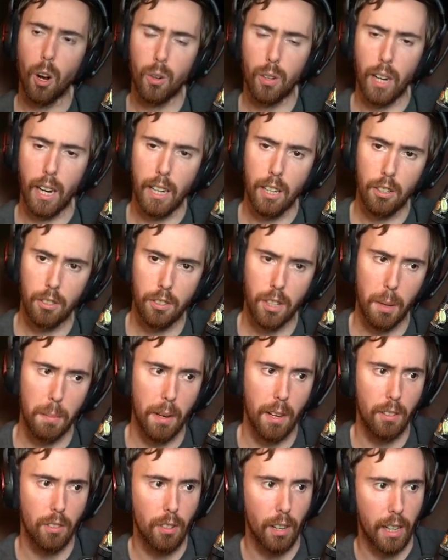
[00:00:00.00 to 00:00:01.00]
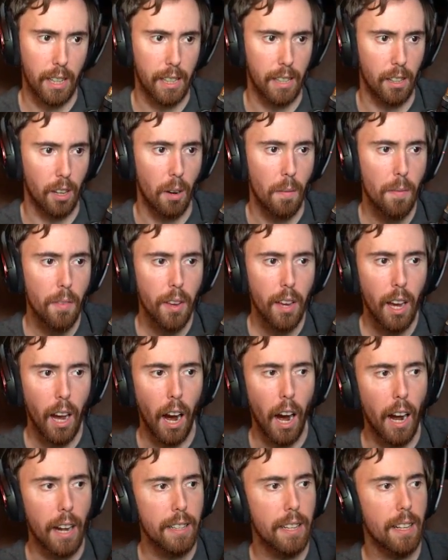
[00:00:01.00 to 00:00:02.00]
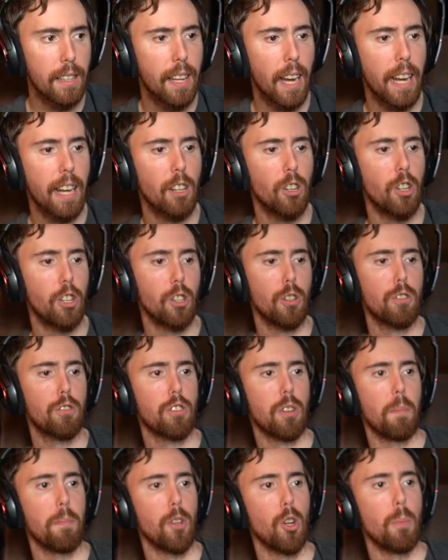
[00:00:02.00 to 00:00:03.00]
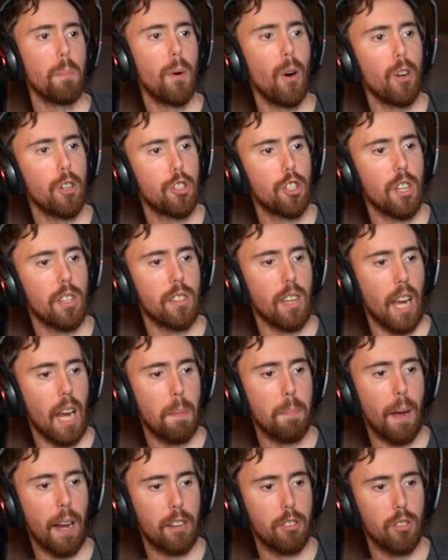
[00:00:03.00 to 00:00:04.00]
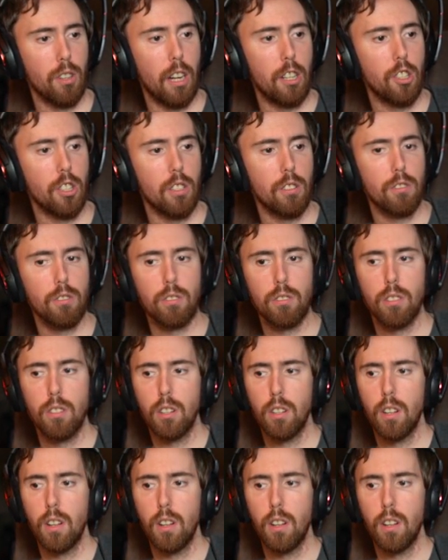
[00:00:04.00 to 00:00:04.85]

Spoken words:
Okay, just give me a second here. Did they introduce some new bullshit to Apex Legends?